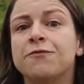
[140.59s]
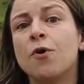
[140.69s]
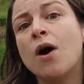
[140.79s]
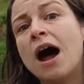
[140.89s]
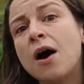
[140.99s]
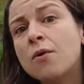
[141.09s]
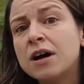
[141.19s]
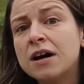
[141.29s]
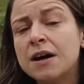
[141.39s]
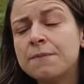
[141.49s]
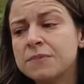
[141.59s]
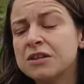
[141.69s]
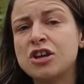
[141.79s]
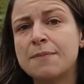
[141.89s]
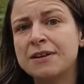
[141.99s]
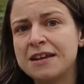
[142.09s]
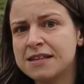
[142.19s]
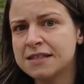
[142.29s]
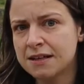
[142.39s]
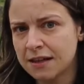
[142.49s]
4-hour
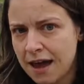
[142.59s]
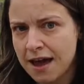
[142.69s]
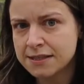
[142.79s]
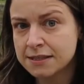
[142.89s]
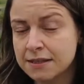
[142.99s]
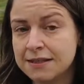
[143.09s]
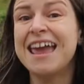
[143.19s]
Japanese class,